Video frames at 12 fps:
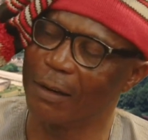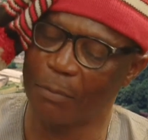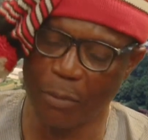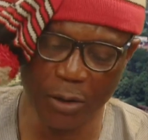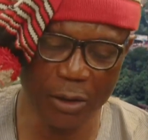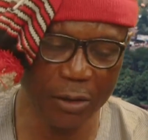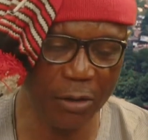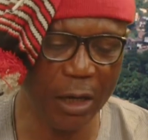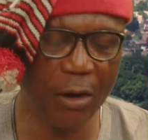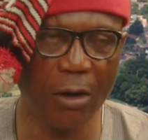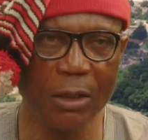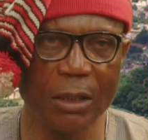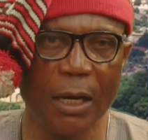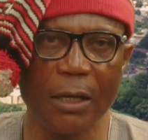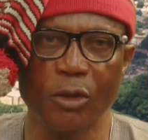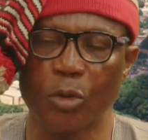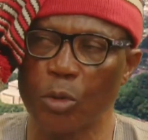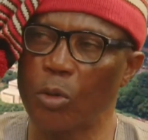but the record
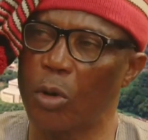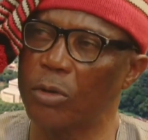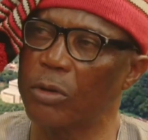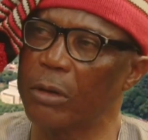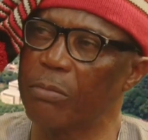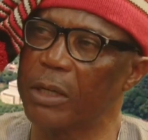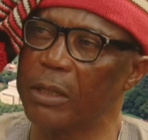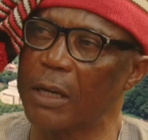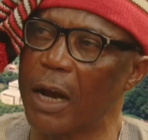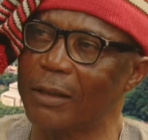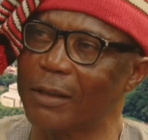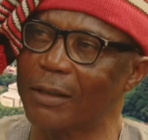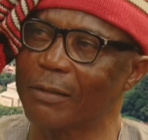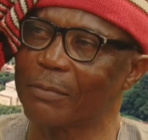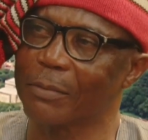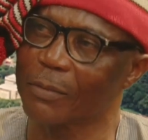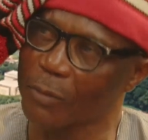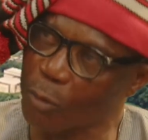says 200 missiles
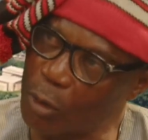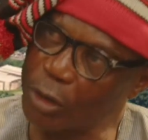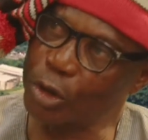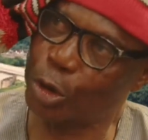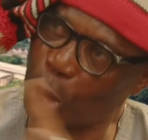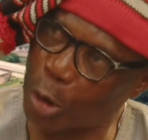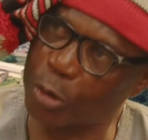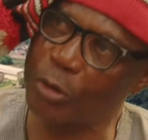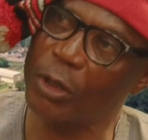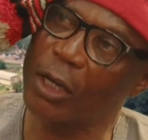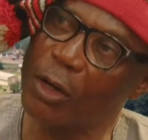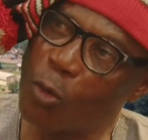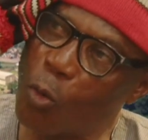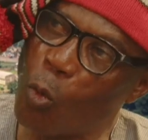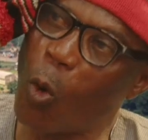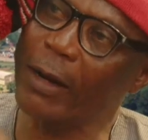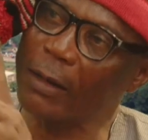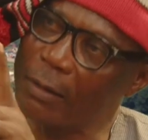were shot in
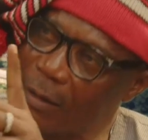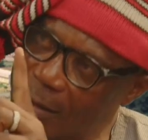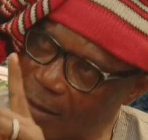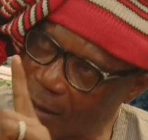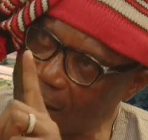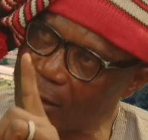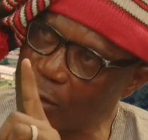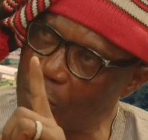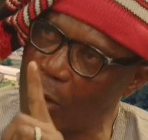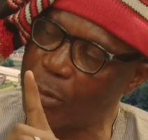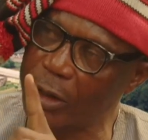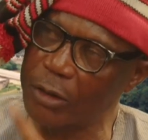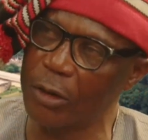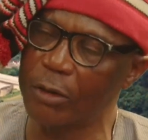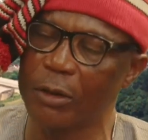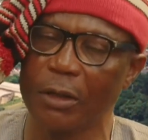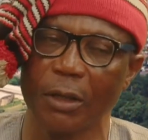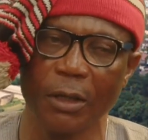one single operation
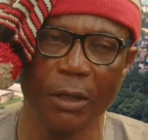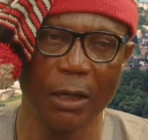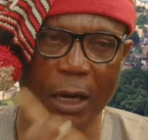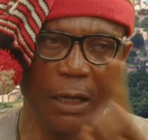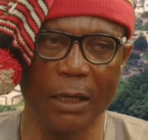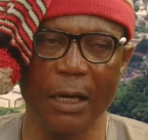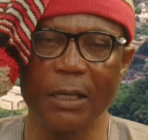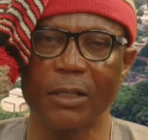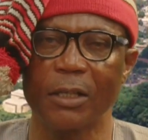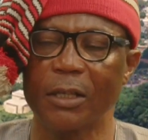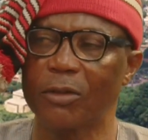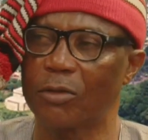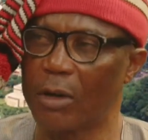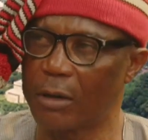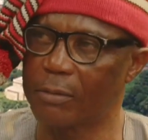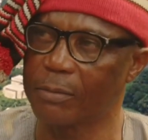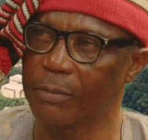against Israel.